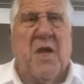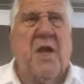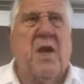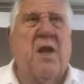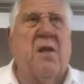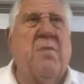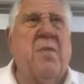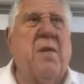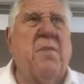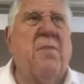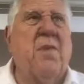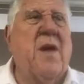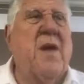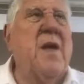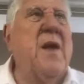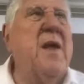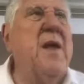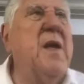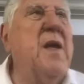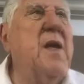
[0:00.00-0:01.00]
up. He
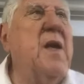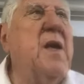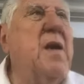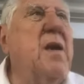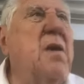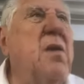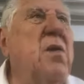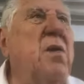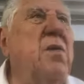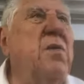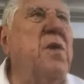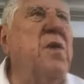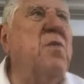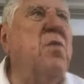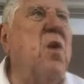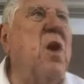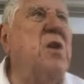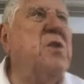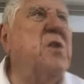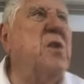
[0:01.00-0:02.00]
probably, I don't know if he's
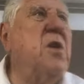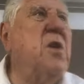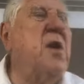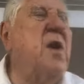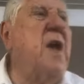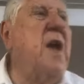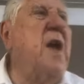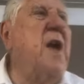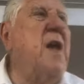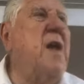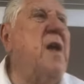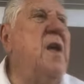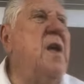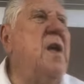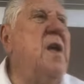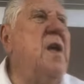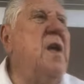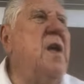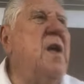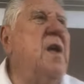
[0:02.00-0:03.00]
watching or not.
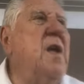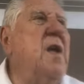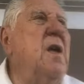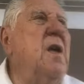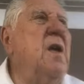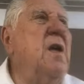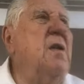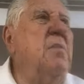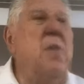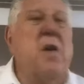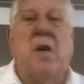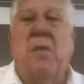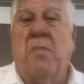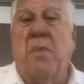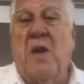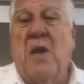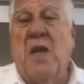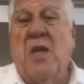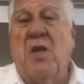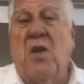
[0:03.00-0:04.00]
But
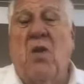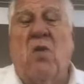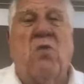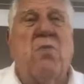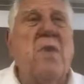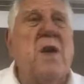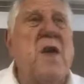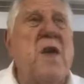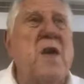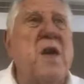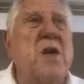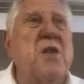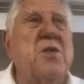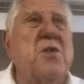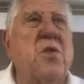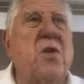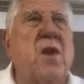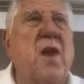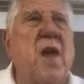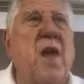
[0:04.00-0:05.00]
he told me
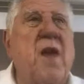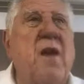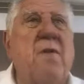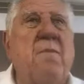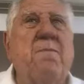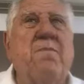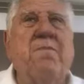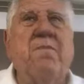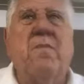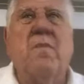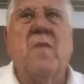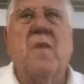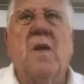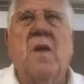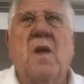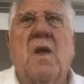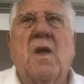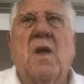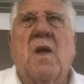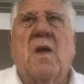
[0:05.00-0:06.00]
yesterday,
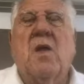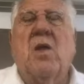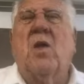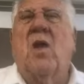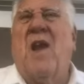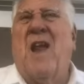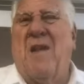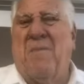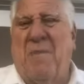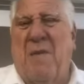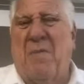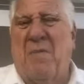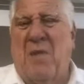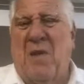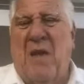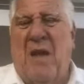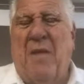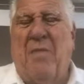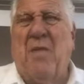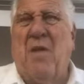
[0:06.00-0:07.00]
you know, a lot of people
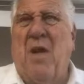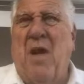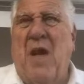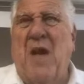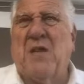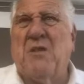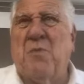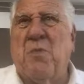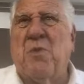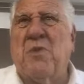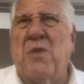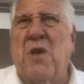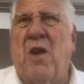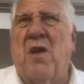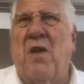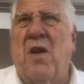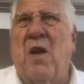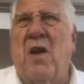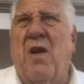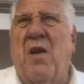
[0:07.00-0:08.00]
claim they're experts
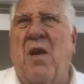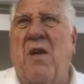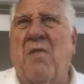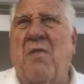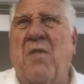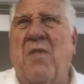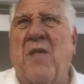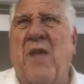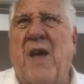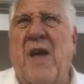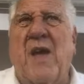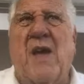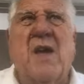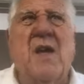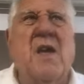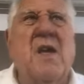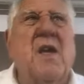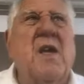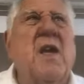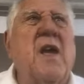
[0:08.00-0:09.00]
on everything.
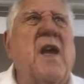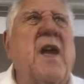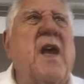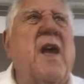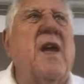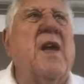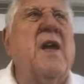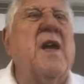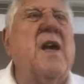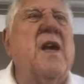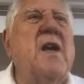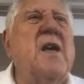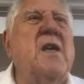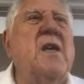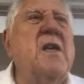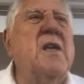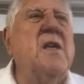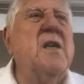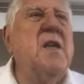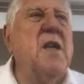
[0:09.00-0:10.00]
And
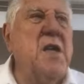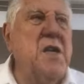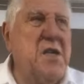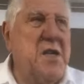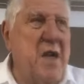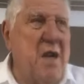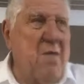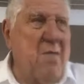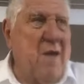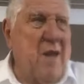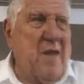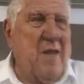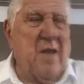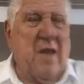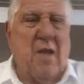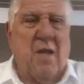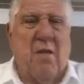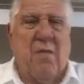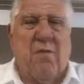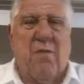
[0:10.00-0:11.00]
he sat right
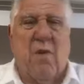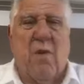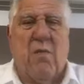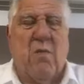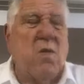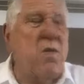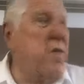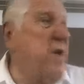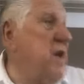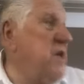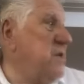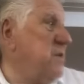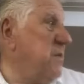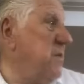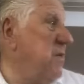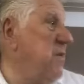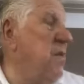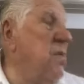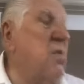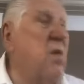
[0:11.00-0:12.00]
there in the front row next to me.
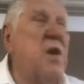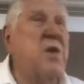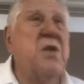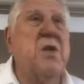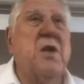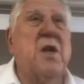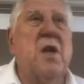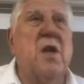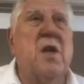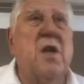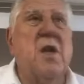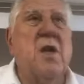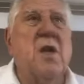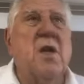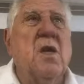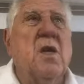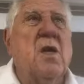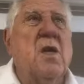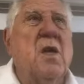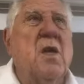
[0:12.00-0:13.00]
We were watching a
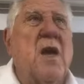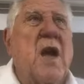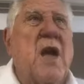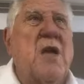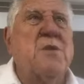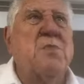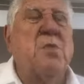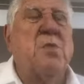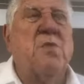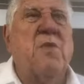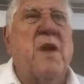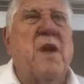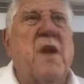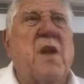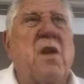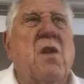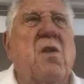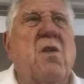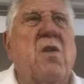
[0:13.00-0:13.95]
gospel video,